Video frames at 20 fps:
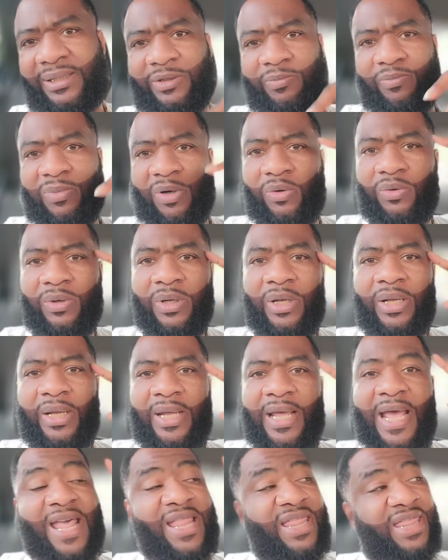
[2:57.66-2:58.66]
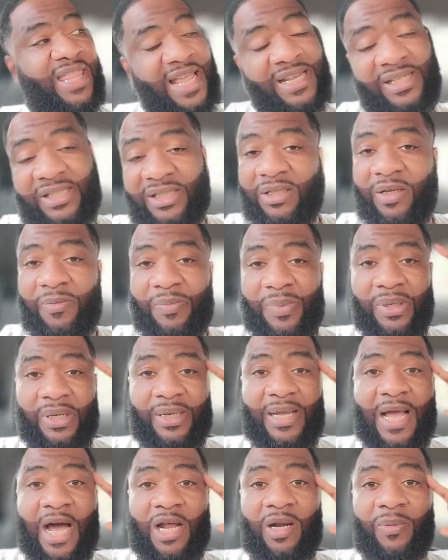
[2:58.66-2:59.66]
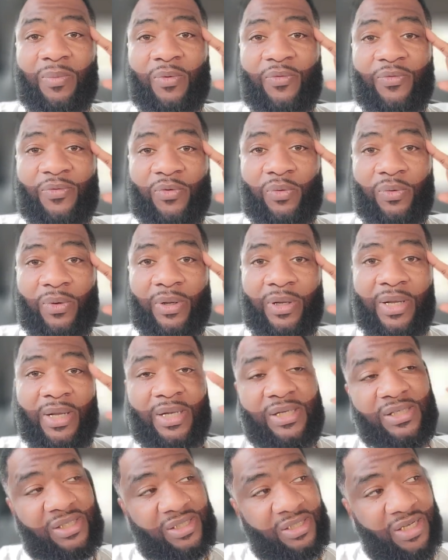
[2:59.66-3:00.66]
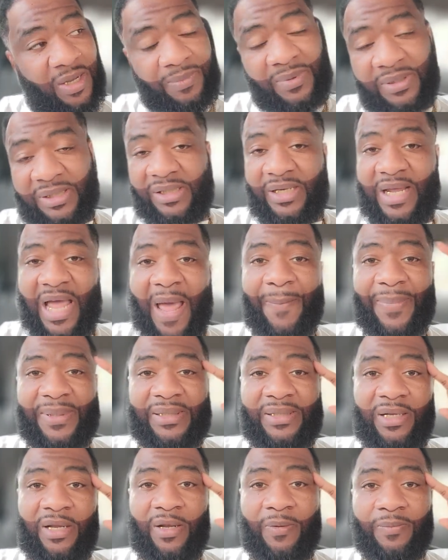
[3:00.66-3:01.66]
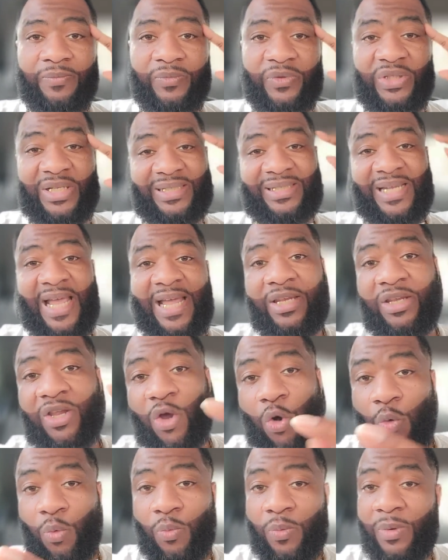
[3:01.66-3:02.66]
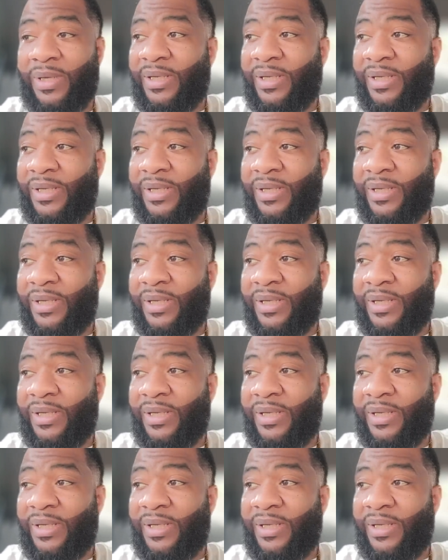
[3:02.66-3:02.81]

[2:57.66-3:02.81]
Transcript: else, bro. And they should be accountable for it. Something should happen to them. To take your